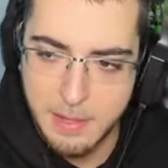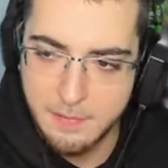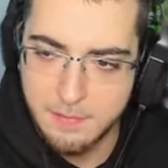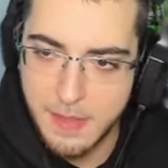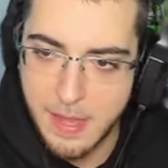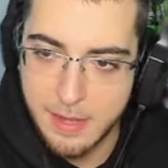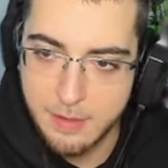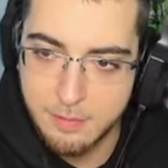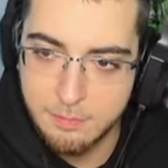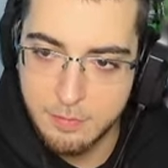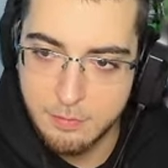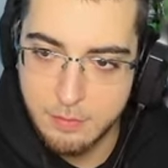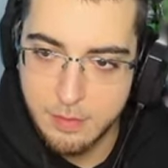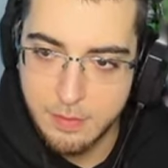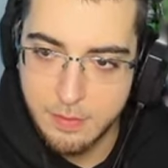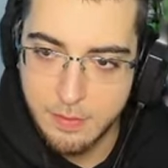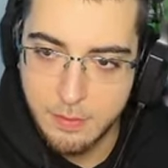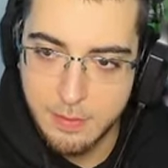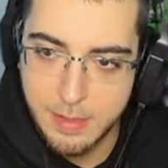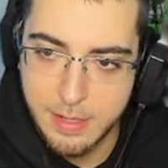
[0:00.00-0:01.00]
Am I at the end of the
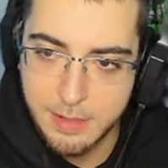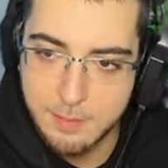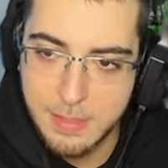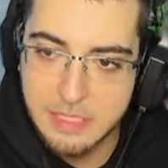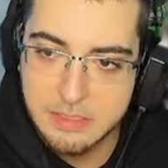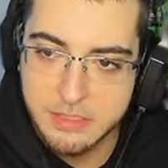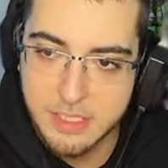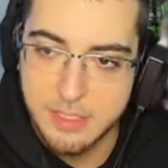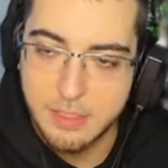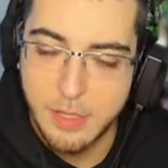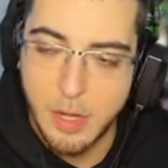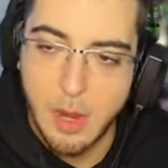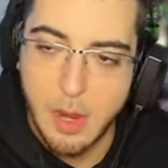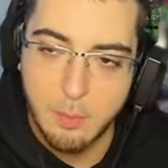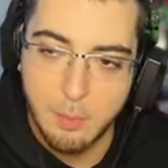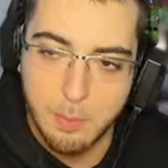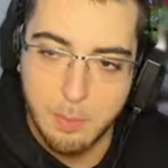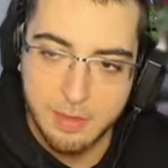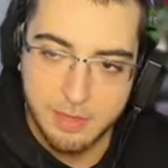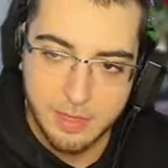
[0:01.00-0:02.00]
reload animation? No,
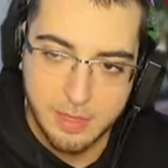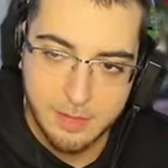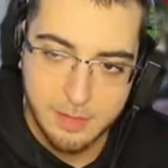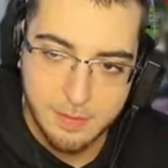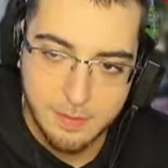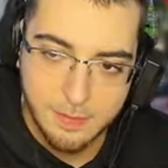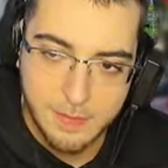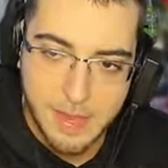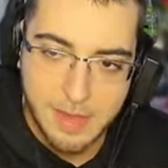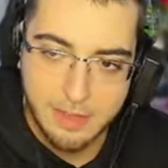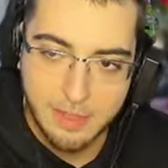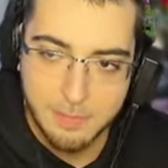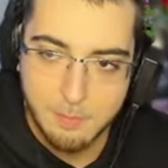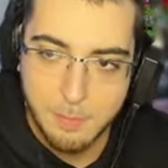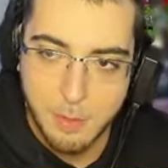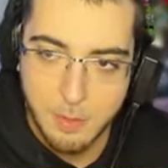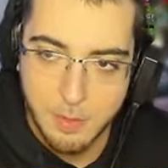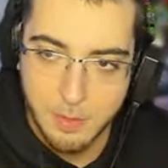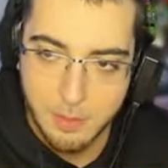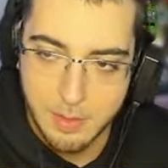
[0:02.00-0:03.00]
I wasn't. That's the
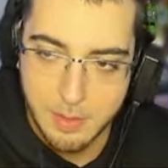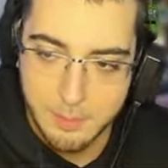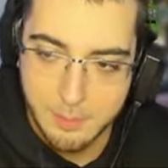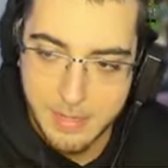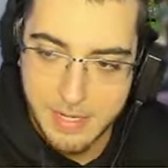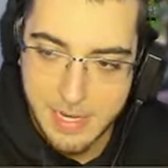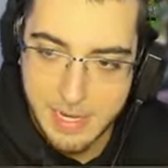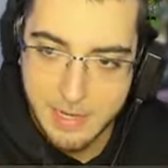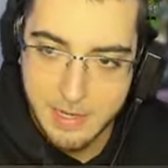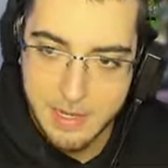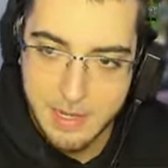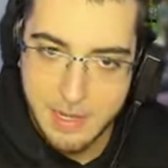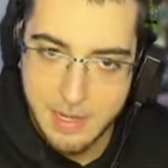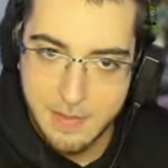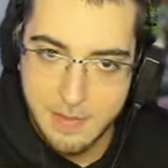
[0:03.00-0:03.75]
part I want to be at.